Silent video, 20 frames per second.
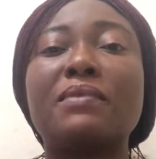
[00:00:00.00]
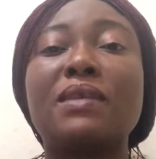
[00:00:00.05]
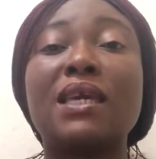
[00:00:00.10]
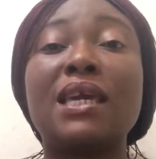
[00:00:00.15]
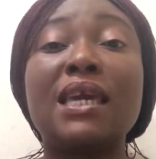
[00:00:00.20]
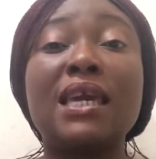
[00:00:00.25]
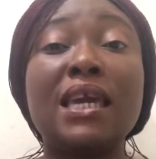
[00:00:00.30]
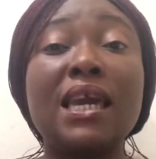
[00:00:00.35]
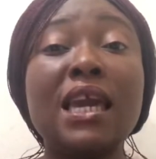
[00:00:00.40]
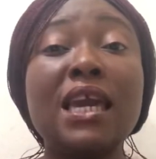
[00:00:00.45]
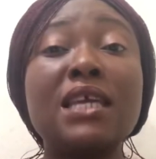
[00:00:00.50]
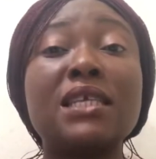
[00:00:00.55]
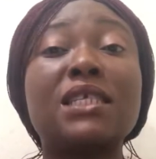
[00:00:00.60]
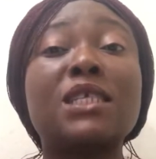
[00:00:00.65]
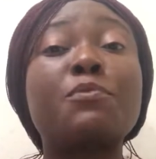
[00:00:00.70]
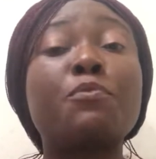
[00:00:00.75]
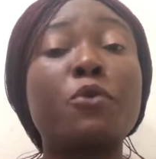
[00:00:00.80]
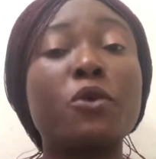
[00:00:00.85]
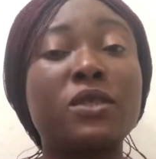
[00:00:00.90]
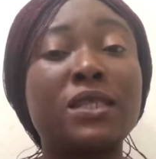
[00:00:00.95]
He is
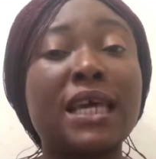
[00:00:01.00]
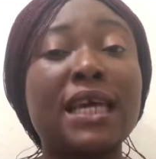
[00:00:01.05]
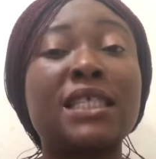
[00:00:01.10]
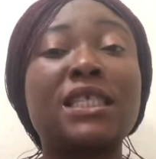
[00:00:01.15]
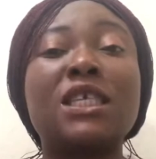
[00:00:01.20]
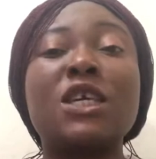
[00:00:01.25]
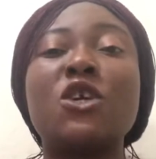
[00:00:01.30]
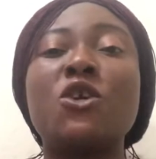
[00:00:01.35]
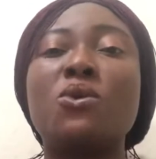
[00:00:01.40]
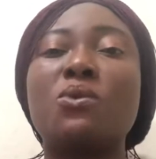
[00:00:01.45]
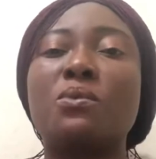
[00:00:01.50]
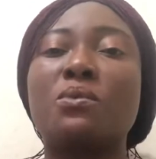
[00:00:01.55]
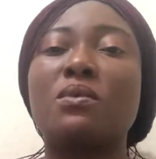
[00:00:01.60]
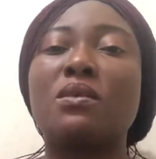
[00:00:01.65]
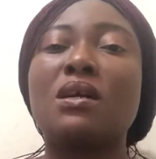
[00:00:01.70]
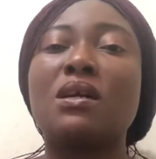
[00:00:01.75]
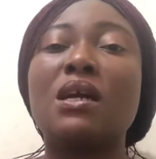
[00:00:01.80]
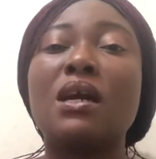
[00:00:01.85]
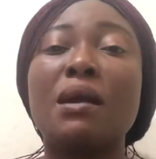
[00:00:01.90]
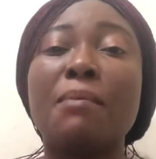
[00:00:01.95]
protecting you
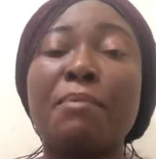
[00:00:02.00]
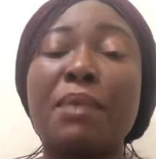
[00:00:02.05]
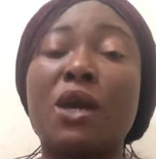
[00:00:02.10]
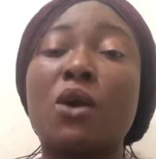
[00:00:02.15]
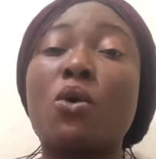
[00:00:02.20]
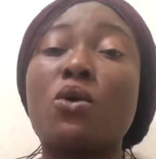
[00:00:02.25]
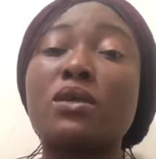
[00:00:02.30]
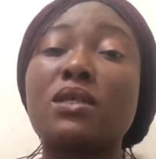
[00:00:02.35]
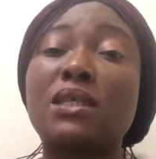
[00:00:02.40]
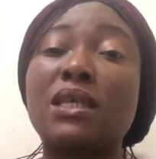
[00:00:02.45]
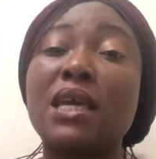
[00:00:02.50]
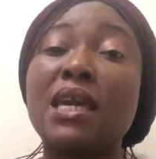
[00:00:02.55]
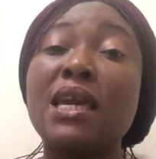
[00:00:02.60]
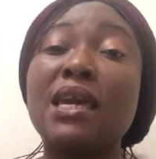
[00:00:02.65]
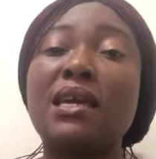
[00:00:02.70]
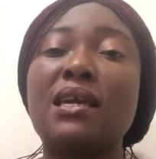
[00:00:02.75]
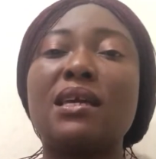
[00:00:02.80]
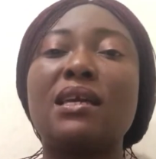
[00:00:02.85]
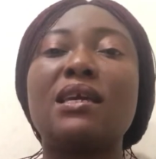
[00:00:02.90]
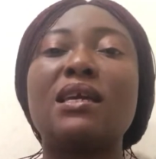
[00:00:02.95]
because
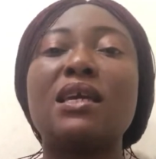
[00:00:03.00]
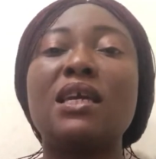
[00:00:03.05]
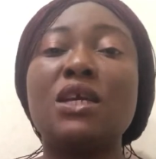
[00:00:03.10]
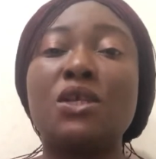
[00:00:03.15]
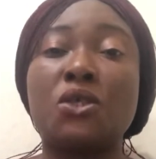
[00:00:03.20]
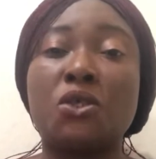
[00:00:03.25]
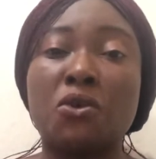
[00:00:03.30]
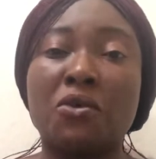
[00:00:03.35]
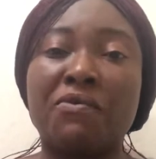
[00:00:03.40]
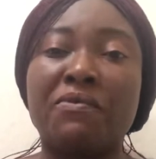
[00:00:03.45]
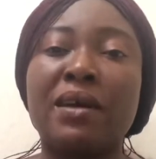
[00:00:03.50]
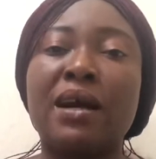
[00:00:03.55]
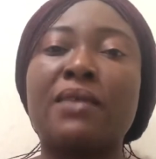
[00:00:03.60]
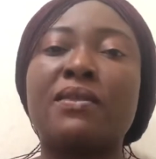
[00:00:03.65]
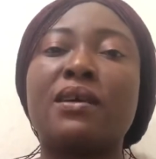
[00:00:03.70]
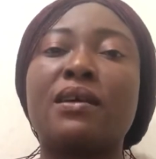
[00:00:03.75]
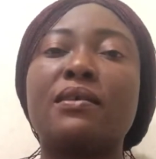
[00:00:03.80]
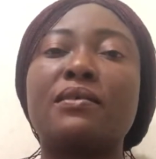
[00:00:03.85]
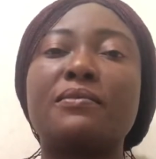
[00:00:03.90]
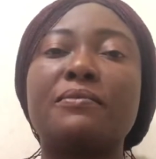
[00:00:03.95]
He is your
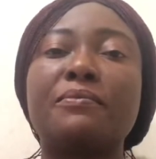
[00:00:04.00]
Father.